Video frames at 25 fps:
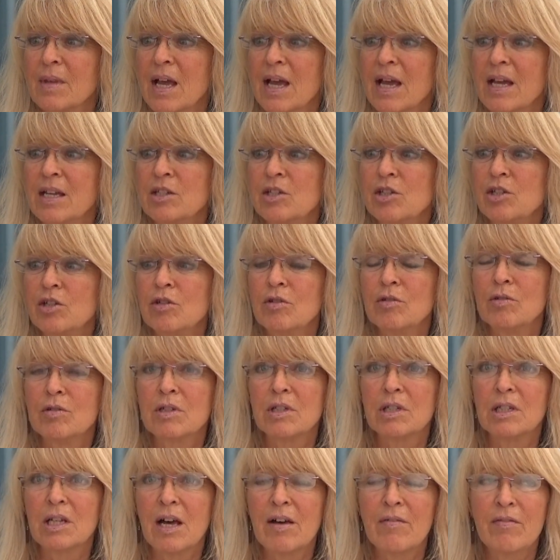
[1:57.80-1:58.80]
and
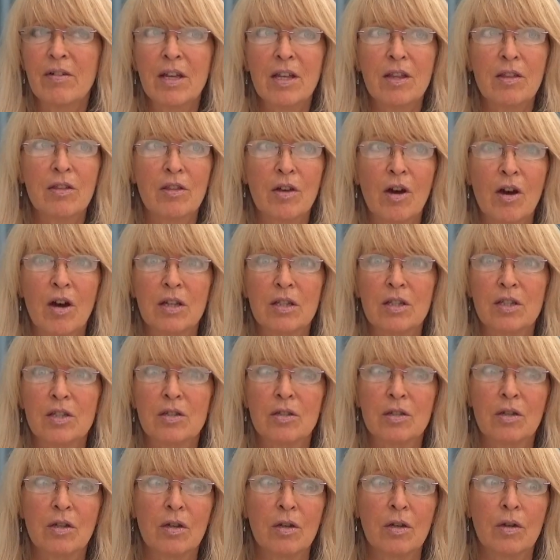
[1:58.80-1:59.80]
choose loving
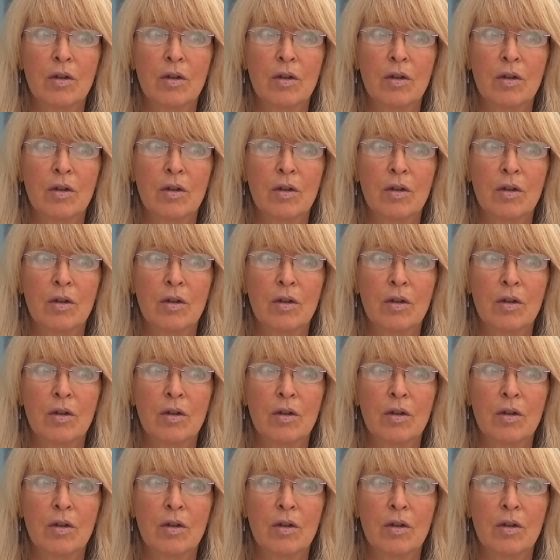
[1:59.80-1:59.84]
thoughts